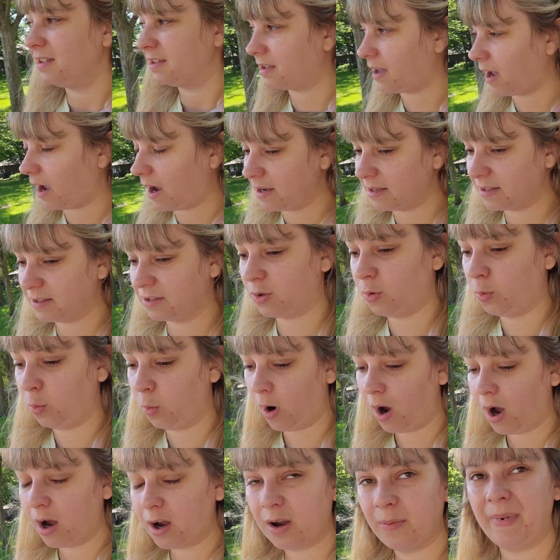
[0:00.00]
Guys, the
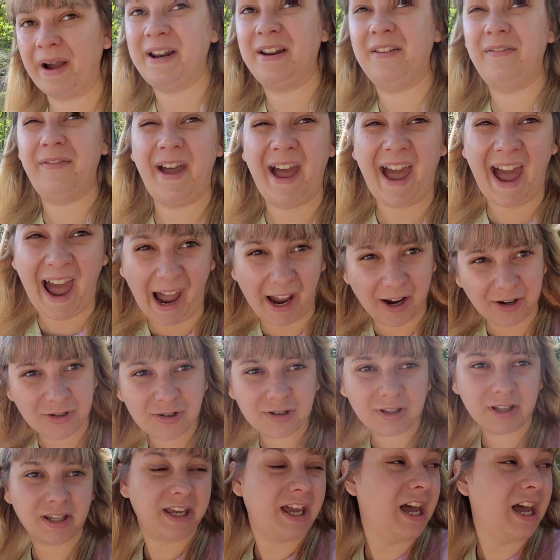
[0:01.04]
walk might have actually